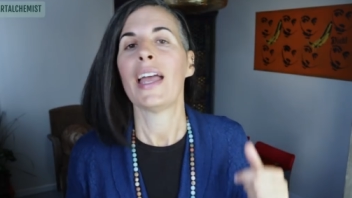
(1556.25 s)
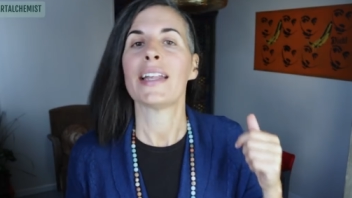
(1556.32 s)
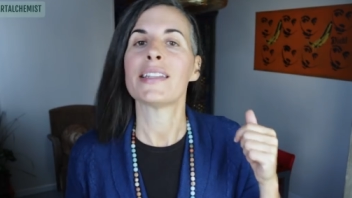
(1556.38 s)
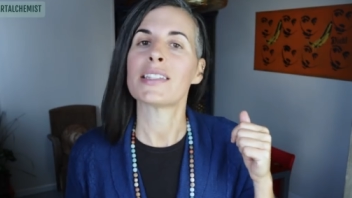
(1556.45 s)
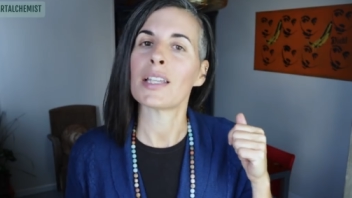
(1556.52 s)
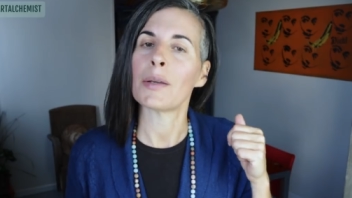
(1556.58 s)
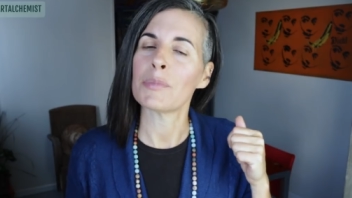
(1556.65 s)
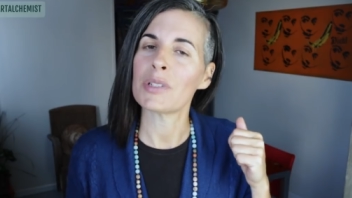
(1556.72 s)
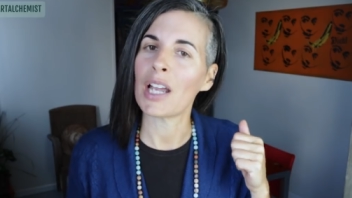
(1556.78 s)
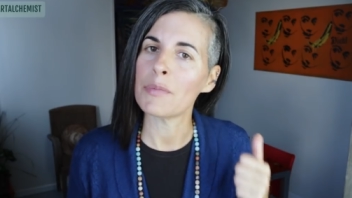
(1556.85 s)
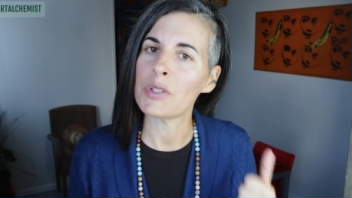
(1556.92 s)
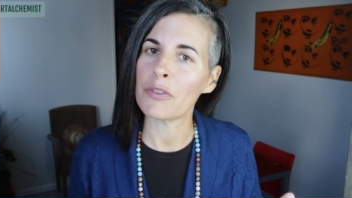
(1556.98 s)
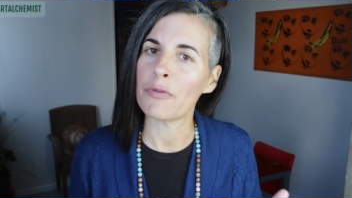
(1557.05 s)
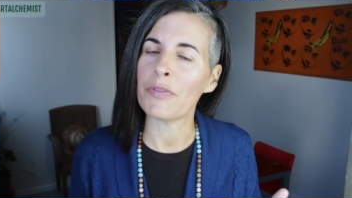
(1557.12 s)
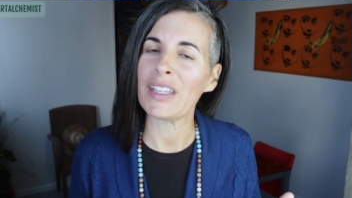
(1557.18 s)
And
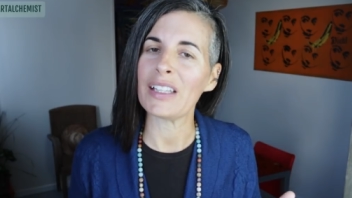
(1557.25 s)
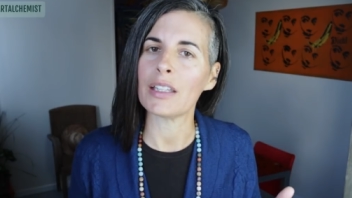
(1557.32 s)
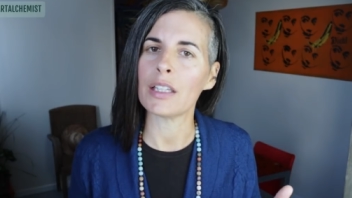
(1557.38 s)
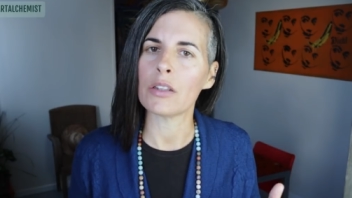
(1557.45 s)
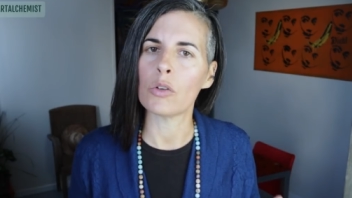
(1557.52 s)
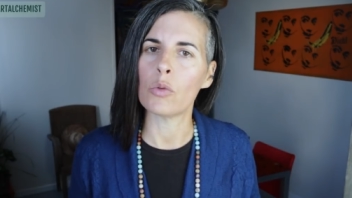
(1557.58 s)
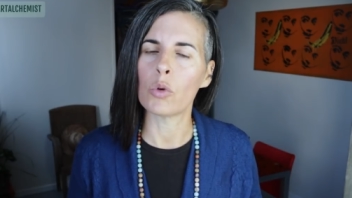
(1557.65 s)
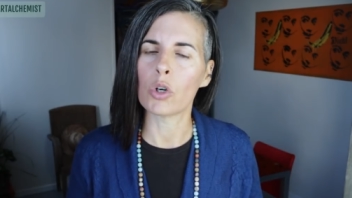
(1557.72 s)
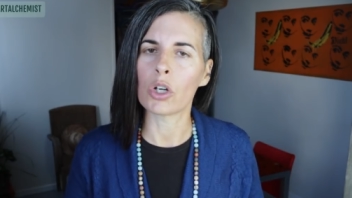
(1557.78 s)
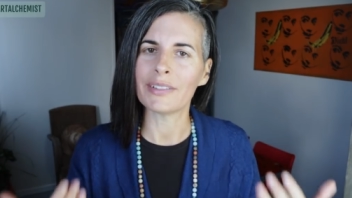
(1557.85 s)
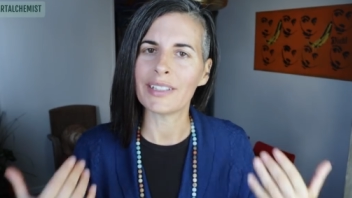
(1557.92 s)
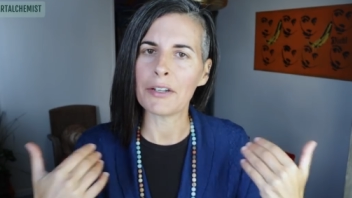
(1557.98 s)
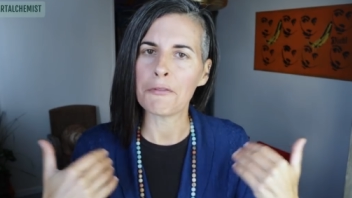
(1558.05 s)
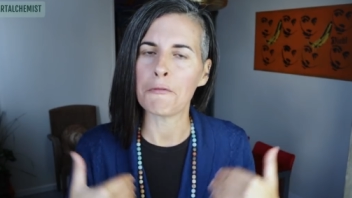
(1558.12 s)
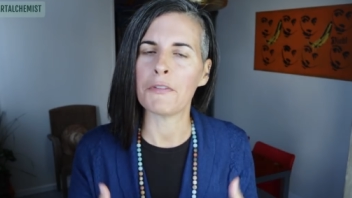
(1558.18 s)
sometimes feeling the
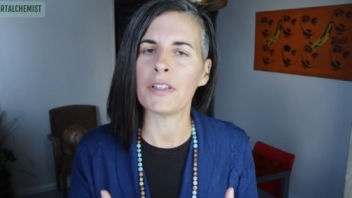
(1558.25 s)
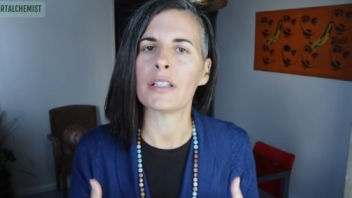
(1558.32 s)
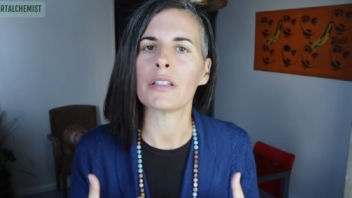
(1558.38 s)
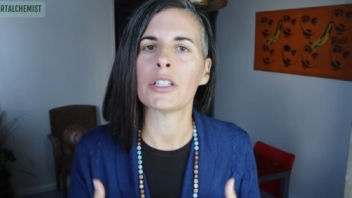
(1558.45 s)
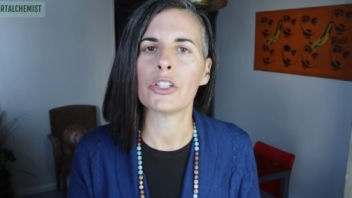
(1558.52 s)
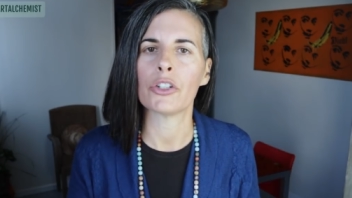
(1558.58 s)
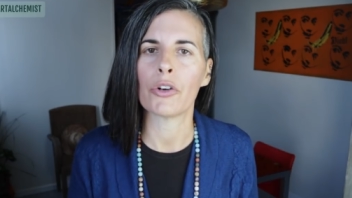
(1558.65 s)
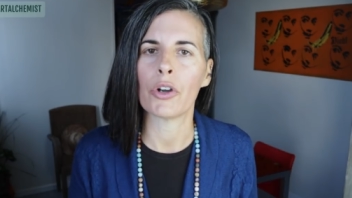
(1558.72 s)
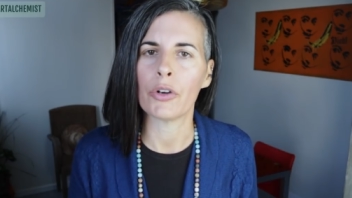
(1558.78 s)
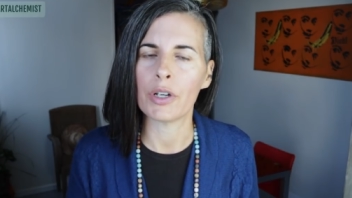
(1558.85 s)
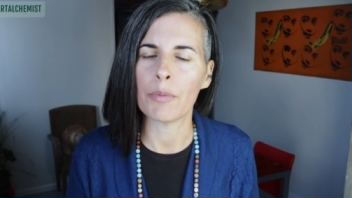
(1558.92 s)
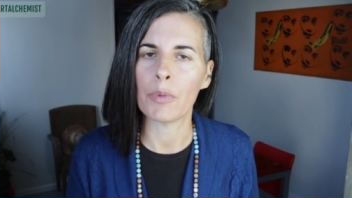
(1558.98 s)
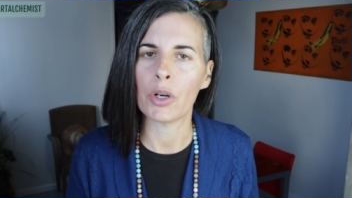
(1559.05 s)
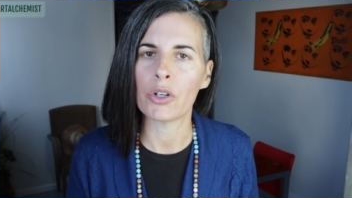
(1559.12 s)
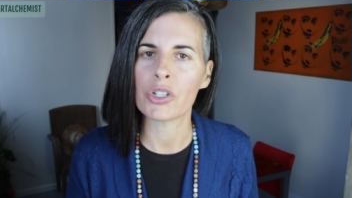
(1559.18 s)
world and feeling your
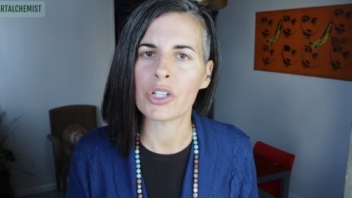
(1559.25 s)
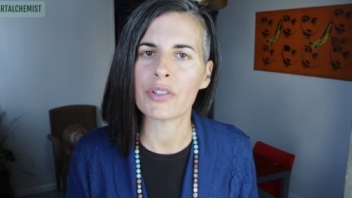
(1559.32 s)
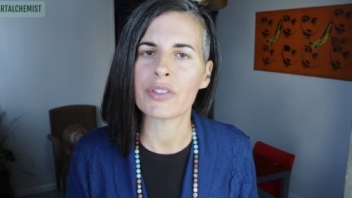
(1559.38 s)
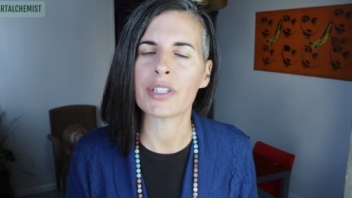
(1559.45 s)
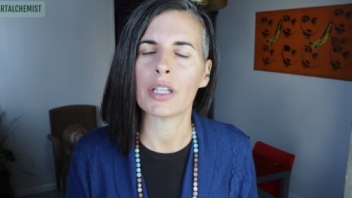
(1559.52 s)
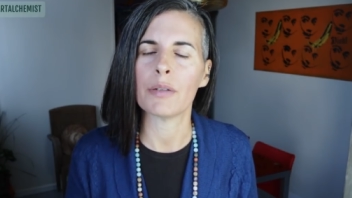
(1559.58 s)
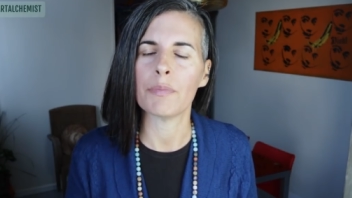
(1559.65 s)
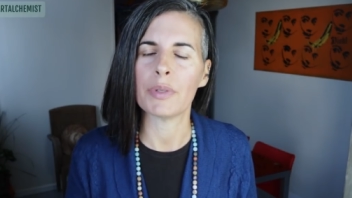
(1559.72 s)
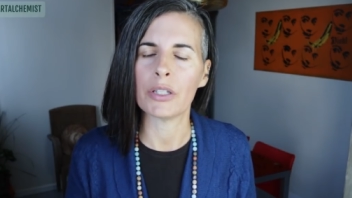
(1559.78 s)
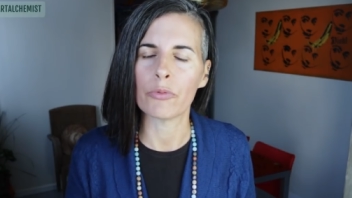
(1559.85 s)
own emotions can